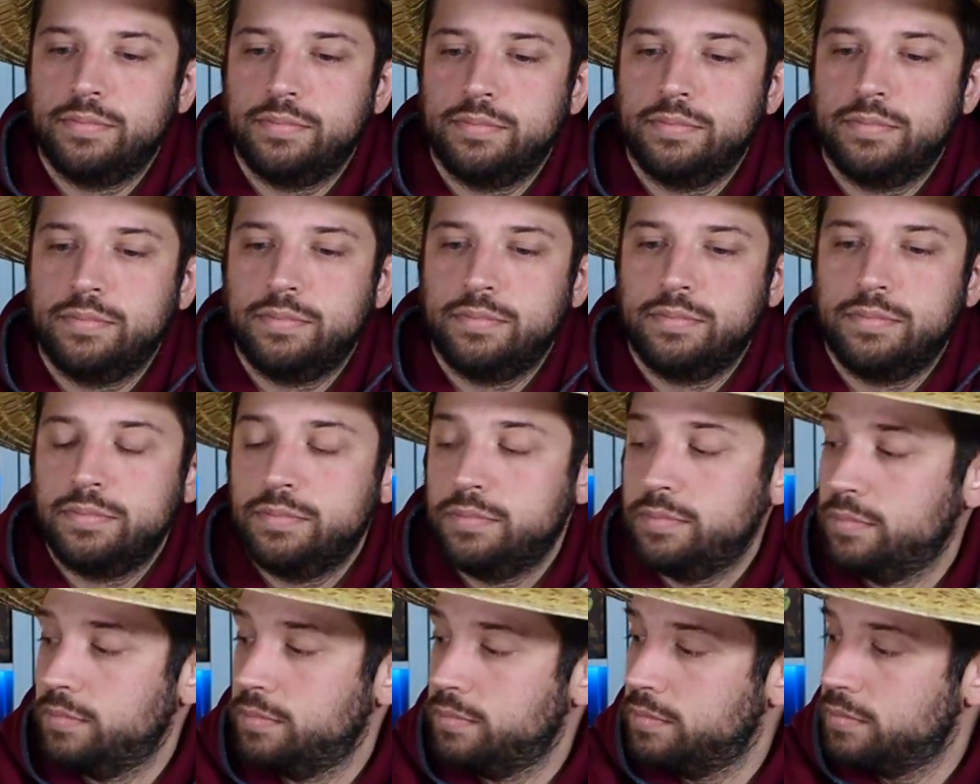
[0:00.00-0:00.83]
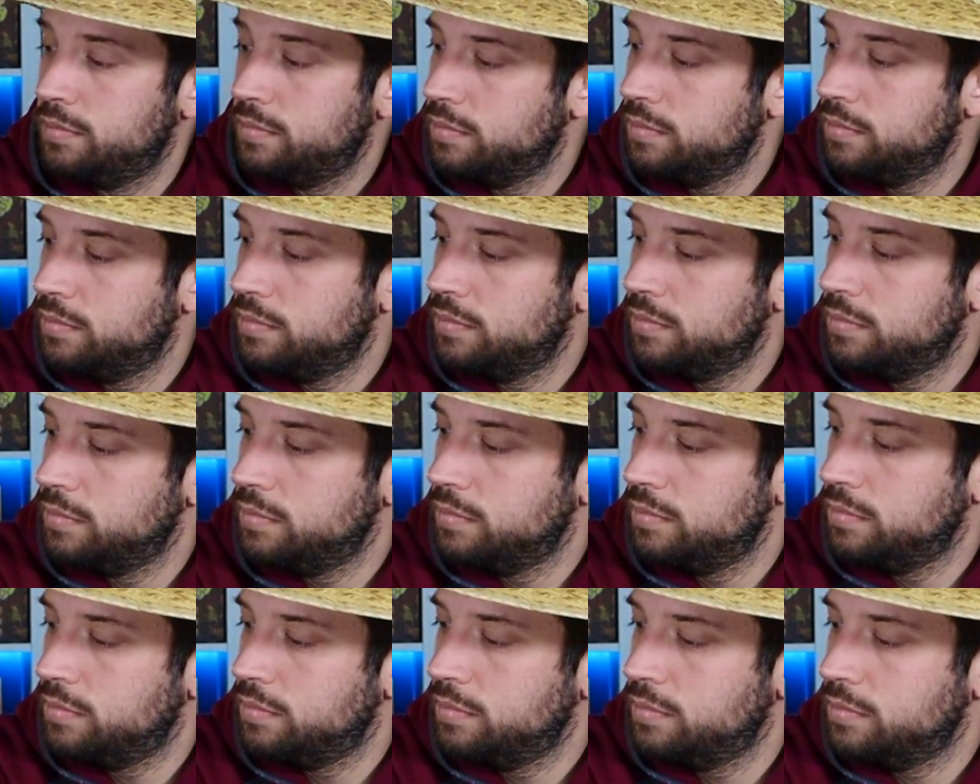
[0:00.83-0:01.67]

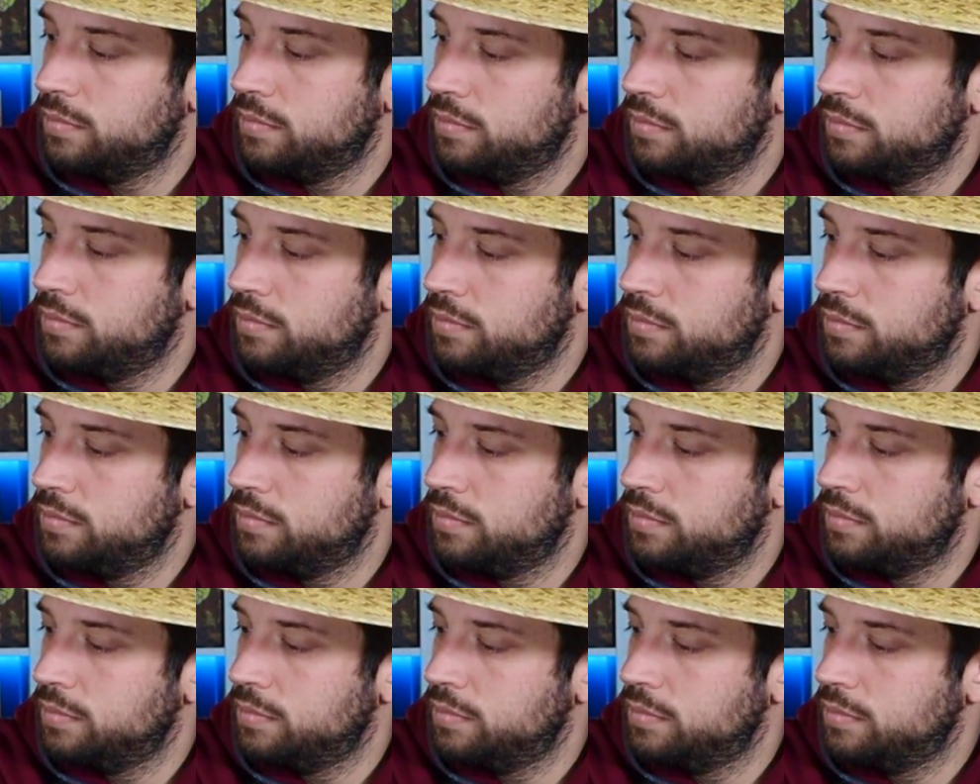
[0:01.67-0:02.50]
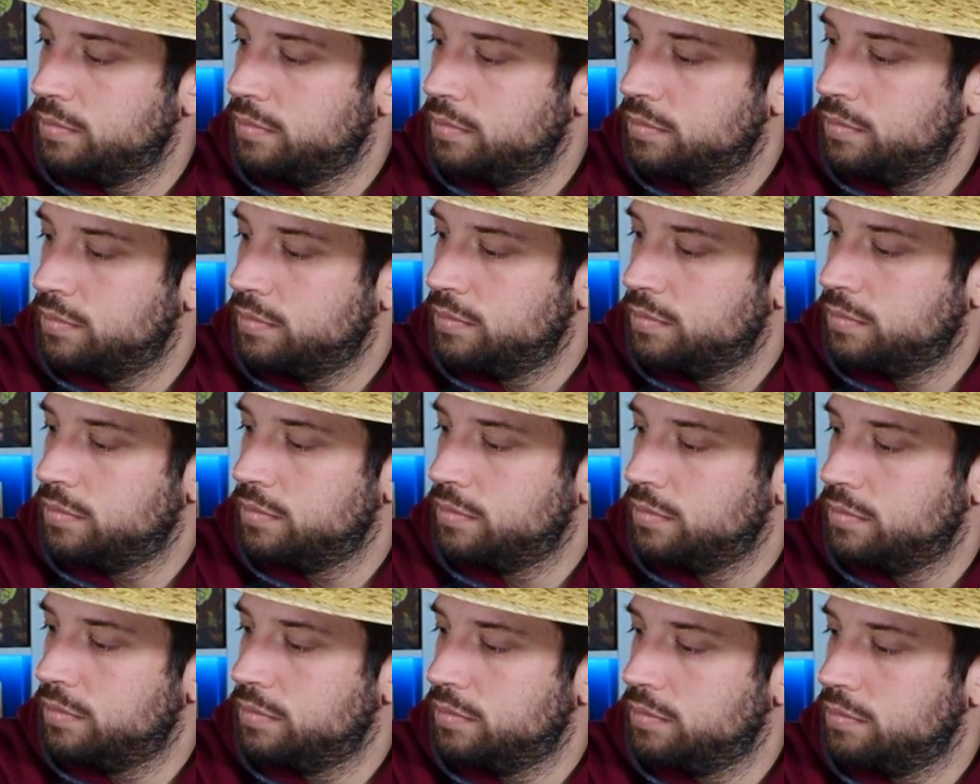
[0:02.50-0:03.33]

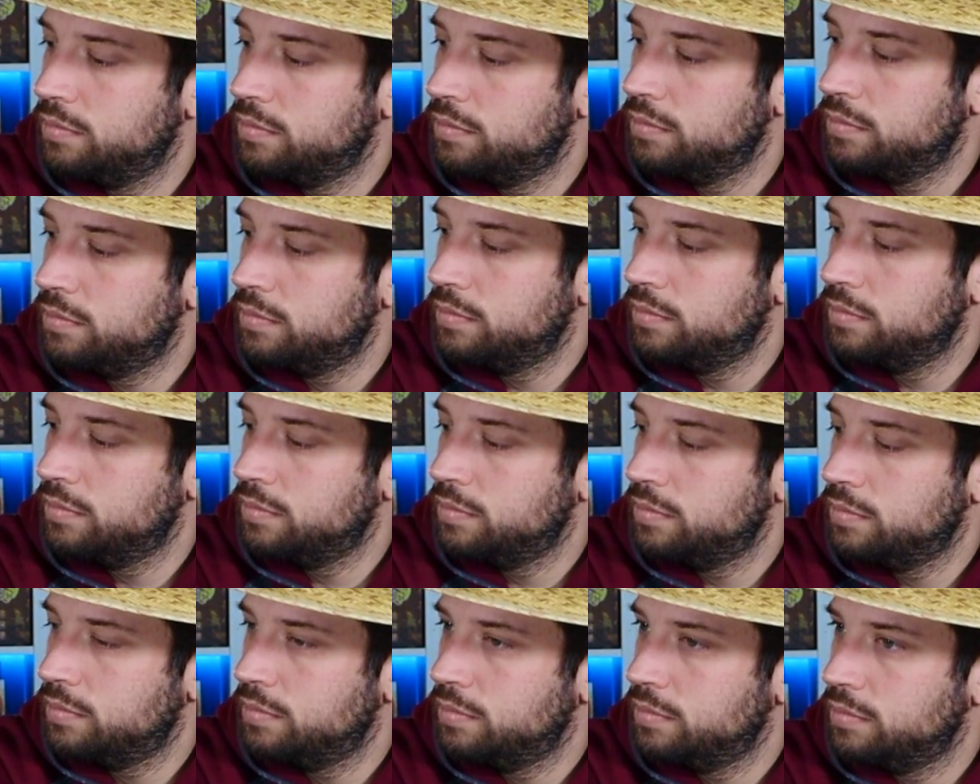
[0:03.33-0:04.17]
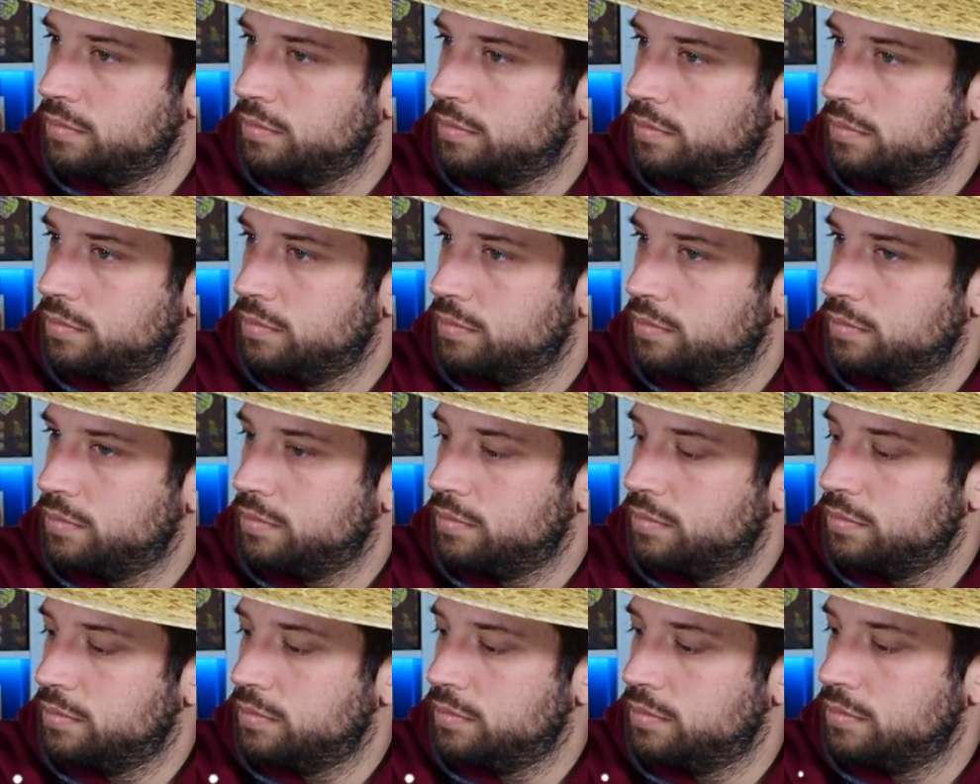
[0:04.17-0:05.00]

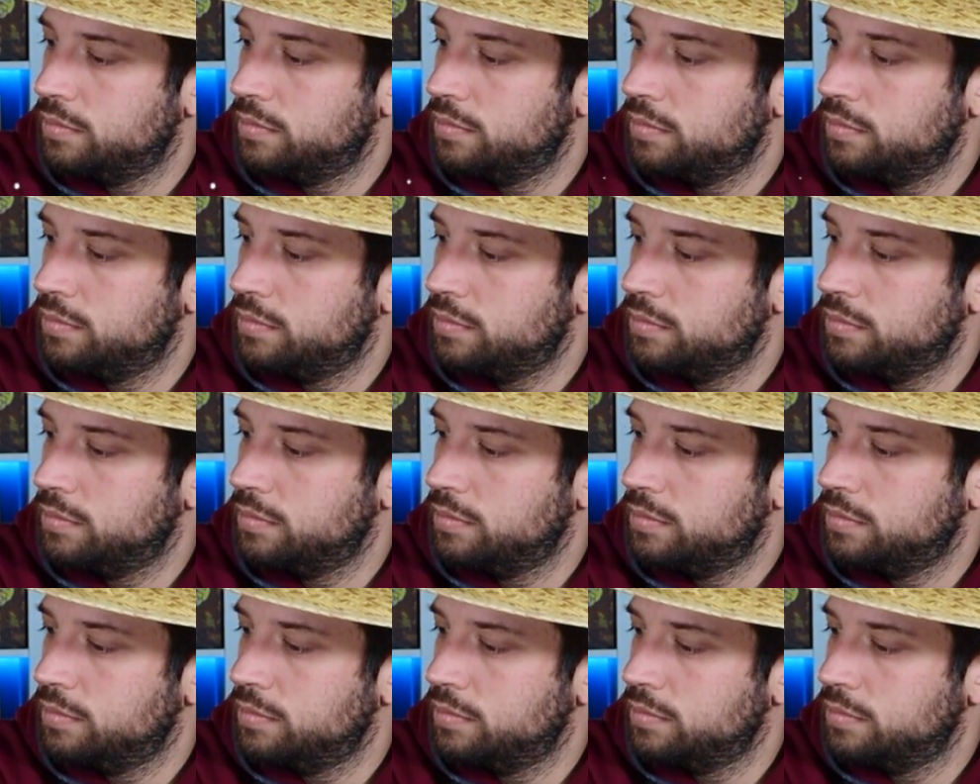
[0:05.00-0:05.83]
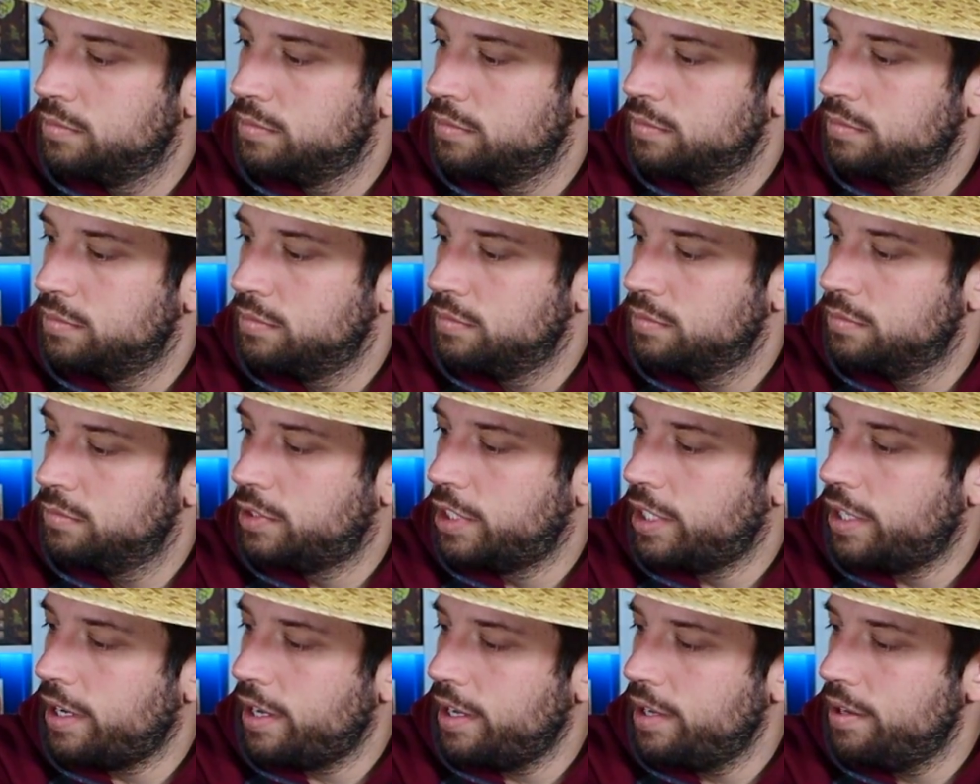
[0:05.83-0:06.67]
(silent)